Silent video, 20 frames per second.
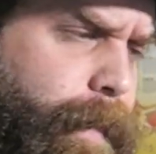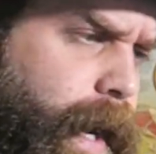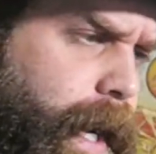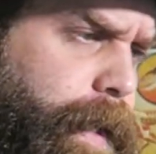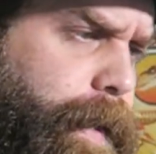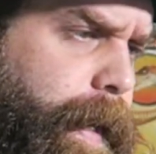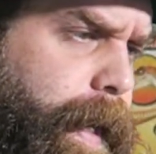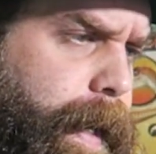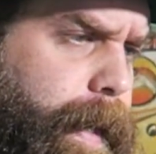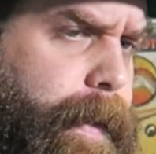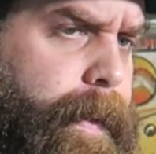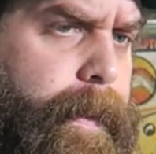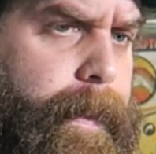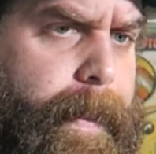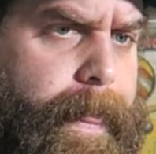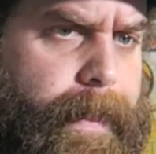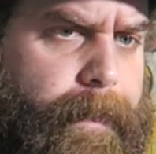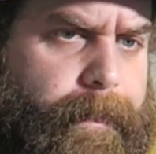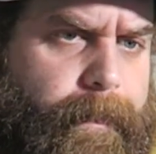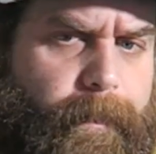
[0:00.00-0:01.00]
in my day,
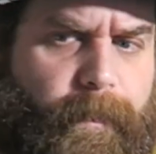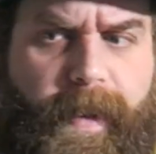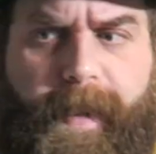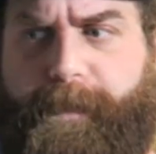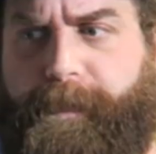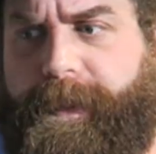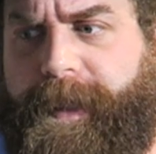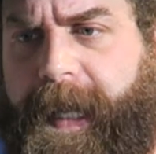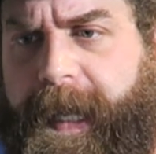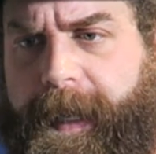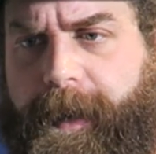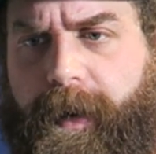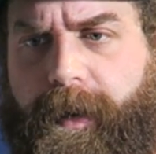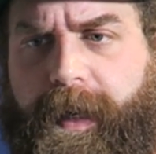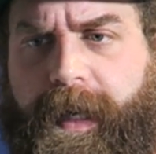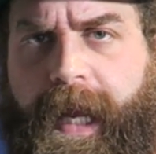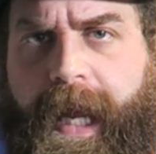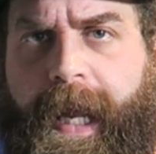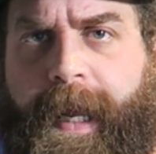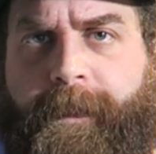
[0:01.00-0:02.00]
we played
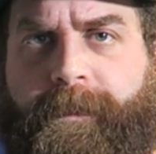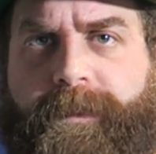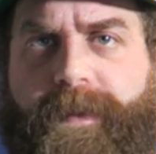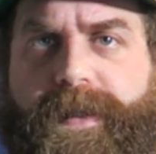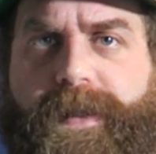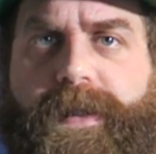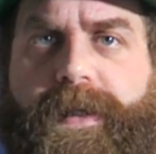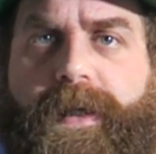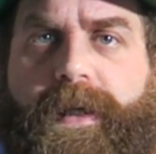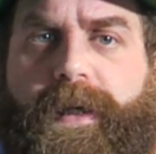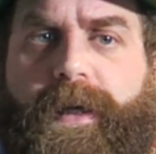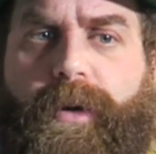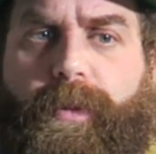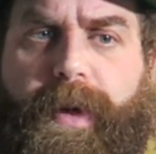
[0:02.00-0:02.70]
our games.